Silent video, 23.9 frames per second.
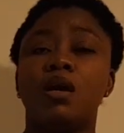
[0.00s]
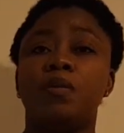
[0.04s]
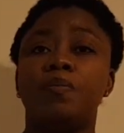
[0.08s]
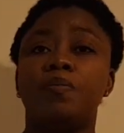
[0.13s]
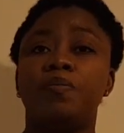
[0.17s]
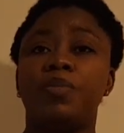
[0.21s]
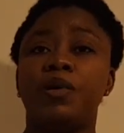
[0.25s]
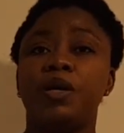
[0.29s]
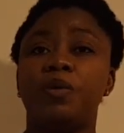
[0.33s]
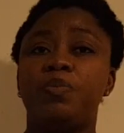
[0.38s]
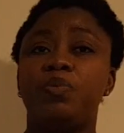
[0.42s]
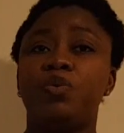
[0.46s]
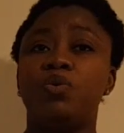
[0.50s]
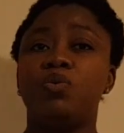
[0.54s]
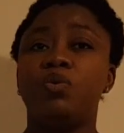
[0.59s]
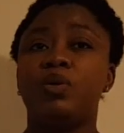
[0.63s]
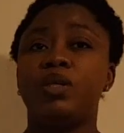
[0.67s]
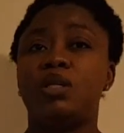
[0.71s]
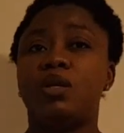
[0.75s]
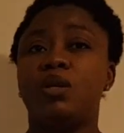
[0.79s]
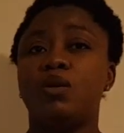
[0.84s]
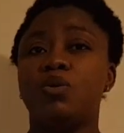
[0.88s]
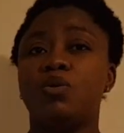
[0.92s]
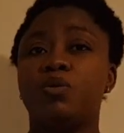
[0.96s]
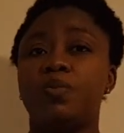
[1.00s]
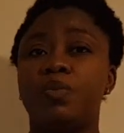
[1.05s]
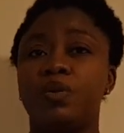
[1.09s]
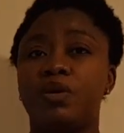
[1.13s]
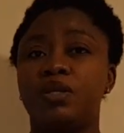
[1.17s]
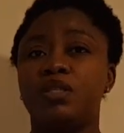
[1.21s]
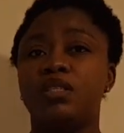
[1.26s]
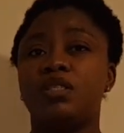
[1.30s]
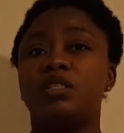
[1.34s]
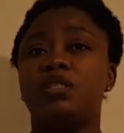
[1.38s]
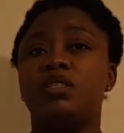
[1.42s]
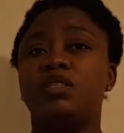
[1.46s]
people with
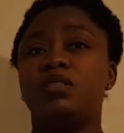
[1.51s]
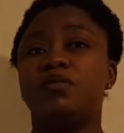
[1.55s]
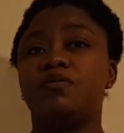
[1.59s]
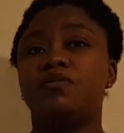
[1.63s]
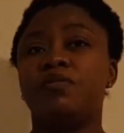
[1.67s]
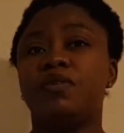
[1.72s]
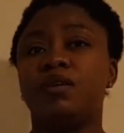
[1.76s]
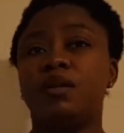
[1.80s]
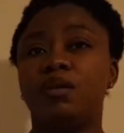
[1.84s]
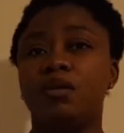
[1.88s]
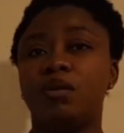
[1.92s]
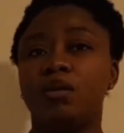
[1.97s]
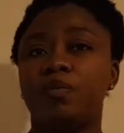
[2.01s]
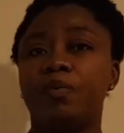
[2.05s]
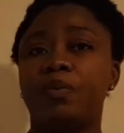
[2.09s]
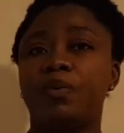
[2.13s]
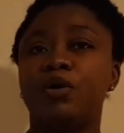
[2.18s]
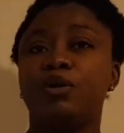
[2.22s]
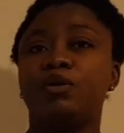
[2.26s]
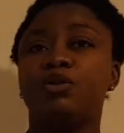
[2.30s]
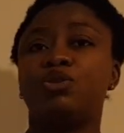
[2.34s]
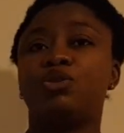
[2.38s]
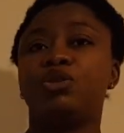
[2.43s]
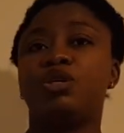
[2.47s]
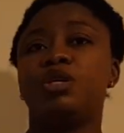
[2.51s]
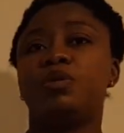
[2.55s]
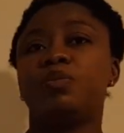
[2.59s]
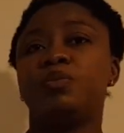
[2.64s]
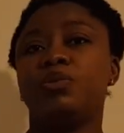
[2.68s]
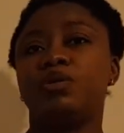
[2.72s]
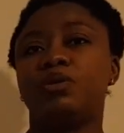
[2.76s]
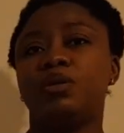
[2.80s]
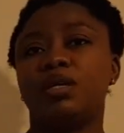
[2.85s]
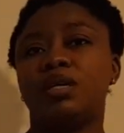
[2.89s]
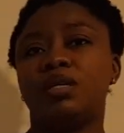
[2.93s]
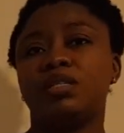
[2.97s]
lupus develop
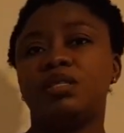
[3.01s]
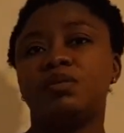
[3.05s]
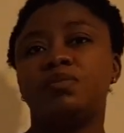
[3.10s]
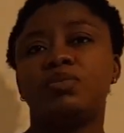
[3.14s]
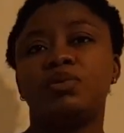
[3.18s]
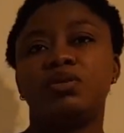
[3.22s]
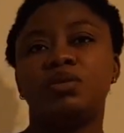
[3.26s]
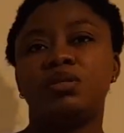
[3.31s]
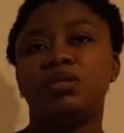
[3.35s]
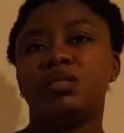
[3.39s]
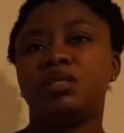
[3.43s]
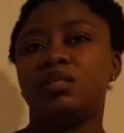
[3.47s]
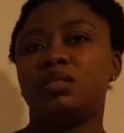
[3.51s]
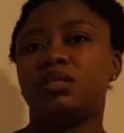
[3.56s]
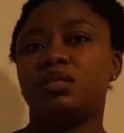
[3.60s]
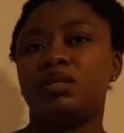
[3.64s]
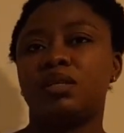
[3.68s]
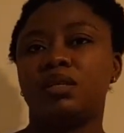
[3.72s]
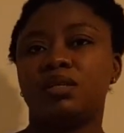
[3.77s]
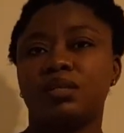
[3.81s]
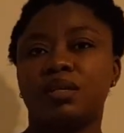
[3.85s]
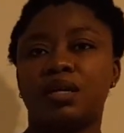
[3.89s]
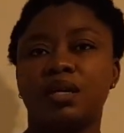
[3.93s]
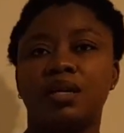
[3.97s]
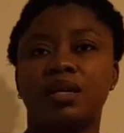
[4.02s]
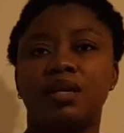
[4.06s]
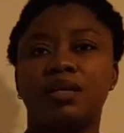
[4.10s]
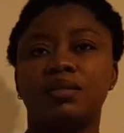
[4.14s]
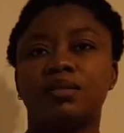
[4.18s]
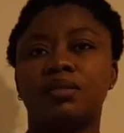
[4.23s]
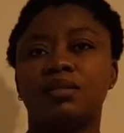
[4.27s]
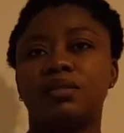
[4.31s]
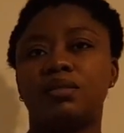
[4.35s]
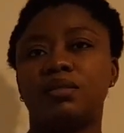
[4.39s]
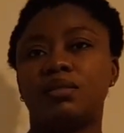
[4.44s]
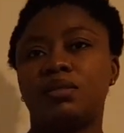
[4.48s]
autoimmune antibodies that can
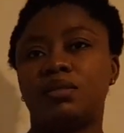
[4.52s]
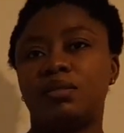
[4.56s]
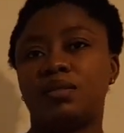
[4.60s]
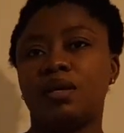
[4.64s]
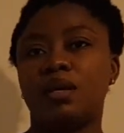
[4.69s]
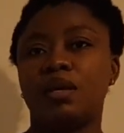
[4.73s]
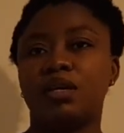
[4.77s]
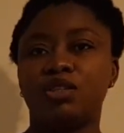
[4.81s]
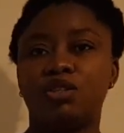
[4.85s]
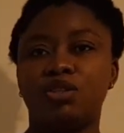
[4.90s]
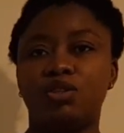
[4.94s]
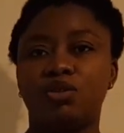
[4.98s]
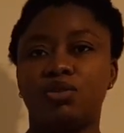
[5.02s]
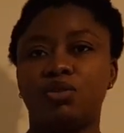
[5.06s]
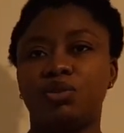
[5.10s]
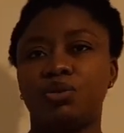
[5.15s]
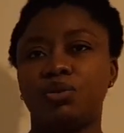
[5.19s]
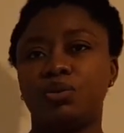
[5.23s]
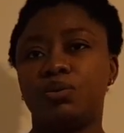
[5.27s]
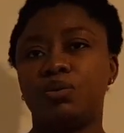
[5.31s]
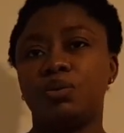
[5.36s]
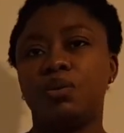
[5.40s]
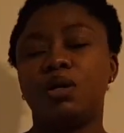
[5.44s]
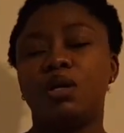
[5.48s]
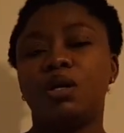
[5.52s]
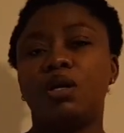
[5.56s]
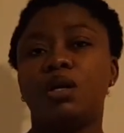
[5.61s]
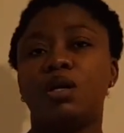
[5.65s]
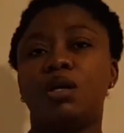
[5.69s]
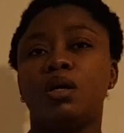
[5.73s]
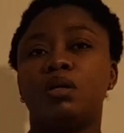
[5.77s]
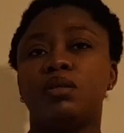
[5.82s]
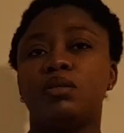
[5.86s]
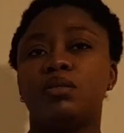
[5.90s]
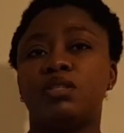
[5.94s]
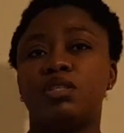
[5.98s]
attach to
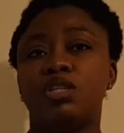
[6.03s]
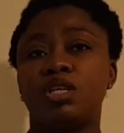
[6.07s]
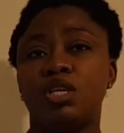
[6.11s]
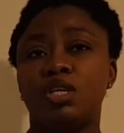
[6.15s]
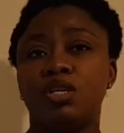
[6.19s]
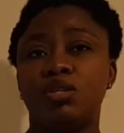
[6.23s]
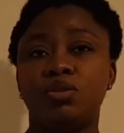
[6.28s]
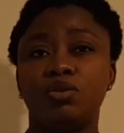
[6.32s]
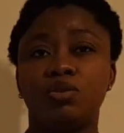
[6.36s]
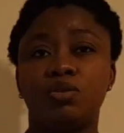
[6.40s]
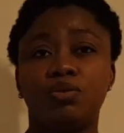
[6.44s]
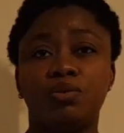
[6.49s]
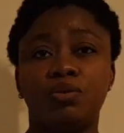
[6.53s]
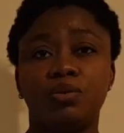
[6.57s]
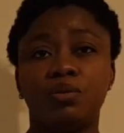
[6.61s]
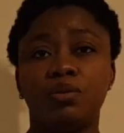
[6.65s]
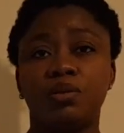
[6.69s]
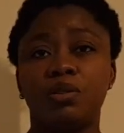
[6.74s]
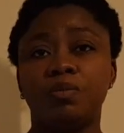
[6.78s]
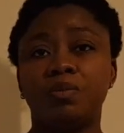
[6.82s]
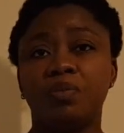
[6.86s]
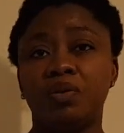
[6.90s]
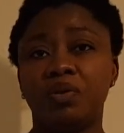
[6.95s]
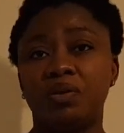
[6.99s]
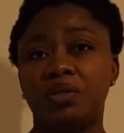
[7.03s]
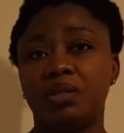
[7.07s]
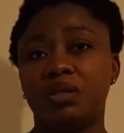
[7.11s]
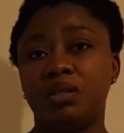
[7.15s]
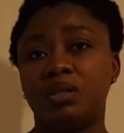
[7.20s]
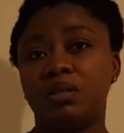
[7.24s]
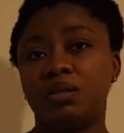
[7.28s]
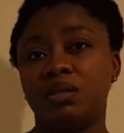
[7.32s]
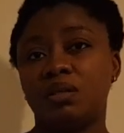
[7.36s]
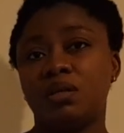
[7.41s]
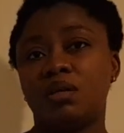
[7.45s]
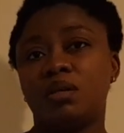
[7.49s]
tissues through the
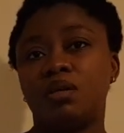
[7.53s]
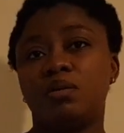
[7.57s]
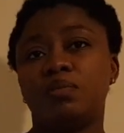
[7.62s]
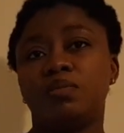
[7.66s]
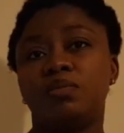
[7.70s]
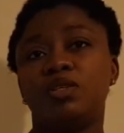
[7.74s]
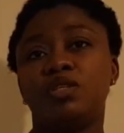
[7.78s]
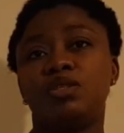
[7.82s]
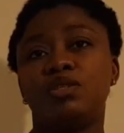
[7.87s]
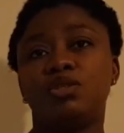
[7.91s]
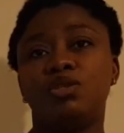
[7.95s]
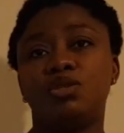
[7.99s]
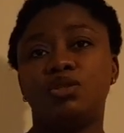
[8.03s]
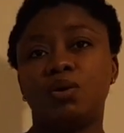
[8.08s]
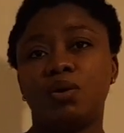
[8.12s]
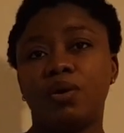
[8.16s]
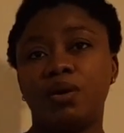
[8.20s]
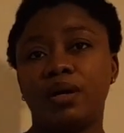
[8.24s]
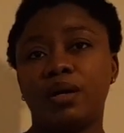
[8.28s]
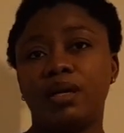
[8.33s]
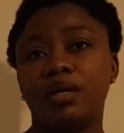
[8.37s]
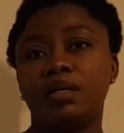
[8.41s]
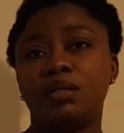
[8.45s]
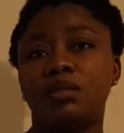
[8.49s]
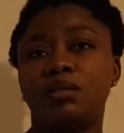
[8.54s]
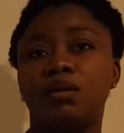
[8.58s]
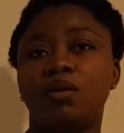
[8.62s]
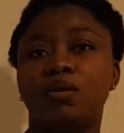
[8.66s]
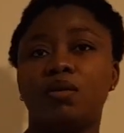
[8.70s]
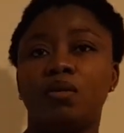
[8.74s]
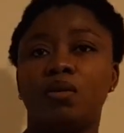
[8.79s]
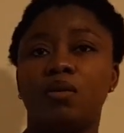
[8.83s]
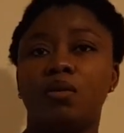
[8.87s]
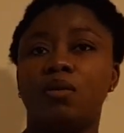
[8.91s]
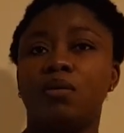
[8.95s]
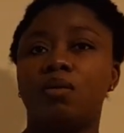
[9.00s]
body. The joints,
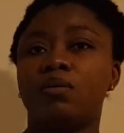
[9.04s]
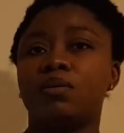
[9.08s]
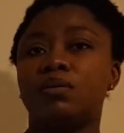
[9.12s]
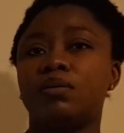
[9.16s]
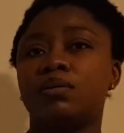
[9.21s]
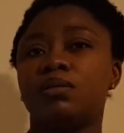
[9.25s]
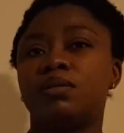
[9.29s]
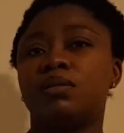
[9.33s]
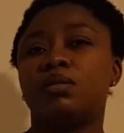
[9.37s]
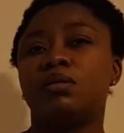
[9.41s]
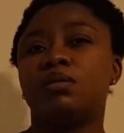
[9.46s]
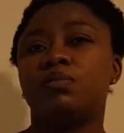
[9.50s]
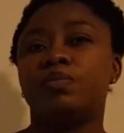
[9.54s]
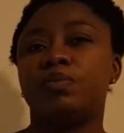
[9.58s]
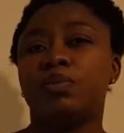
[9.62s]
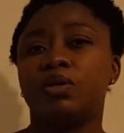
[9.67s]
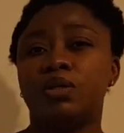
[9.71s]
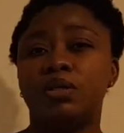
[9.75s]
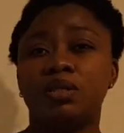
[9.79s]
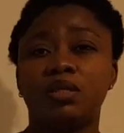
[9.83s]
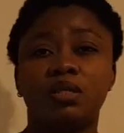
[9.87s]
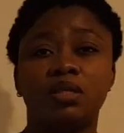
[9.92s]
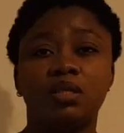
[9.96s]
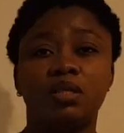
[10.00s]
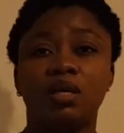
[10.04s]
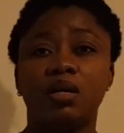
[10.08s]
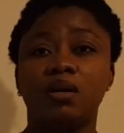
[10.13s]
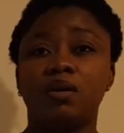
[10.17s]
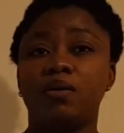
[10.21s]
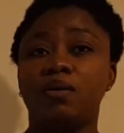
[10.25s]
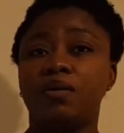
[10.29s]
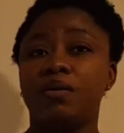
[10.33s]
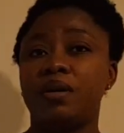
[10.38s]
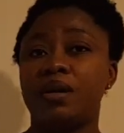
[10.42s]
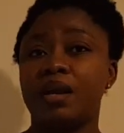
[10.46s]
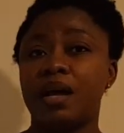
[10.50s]
lungs, body
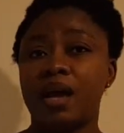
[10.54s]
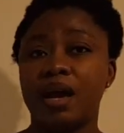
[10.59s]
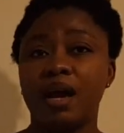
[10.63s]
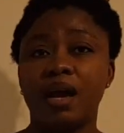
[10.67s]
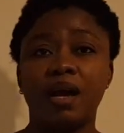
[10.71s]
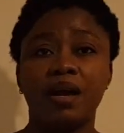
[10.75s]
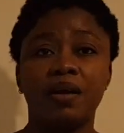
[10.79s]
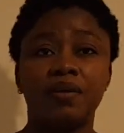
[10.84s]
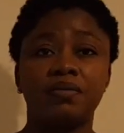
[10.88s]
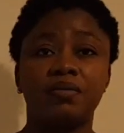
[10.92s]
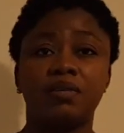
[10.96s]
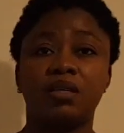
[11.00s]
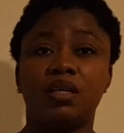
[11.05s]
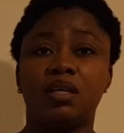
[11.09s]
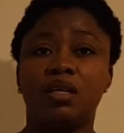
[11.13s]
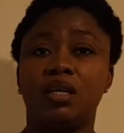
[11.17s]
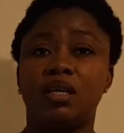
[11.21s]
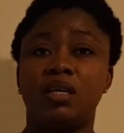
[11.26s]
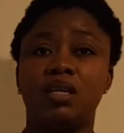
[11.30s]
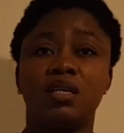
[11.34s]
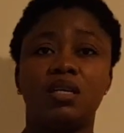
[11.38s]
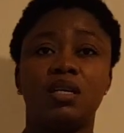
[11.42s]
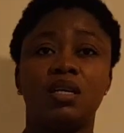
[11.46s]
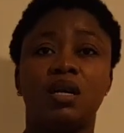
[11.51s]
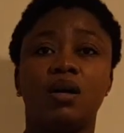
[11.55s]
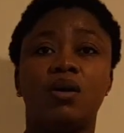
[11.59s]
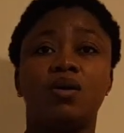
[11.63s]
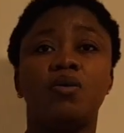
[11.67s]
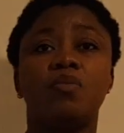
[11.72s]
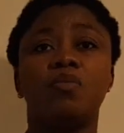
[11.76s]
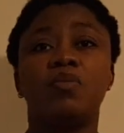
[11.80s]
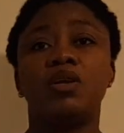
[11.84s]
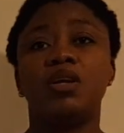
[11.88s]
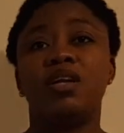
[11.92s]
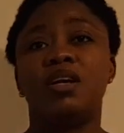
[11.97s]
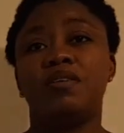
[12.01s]
cell, nerves, and kidney are
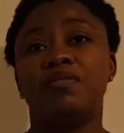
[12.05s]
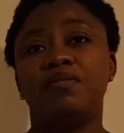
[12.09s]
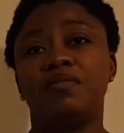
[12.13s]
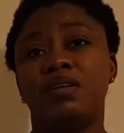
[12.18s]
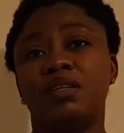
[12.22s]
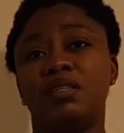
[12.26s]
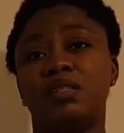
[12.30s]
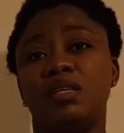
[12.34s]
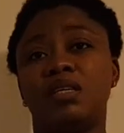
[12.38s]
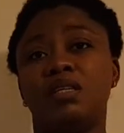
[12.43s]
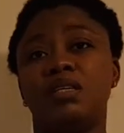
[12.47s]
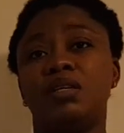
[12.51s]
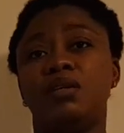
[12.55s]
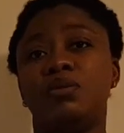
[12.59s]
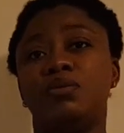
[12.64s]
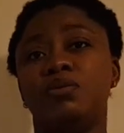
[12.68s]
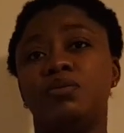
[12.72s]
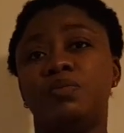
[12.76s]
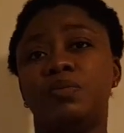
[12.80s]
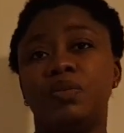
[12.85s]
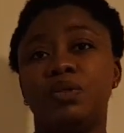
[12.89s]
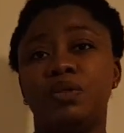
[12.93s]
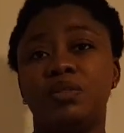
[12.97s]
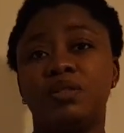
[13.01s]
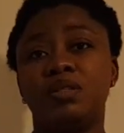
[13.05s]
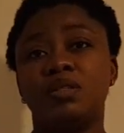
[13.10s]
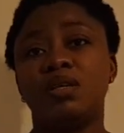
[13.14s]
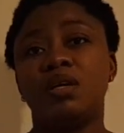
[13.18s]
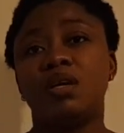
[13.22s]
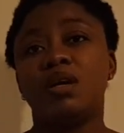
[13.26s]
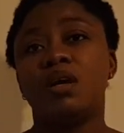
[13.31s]
commonly affected in lupus.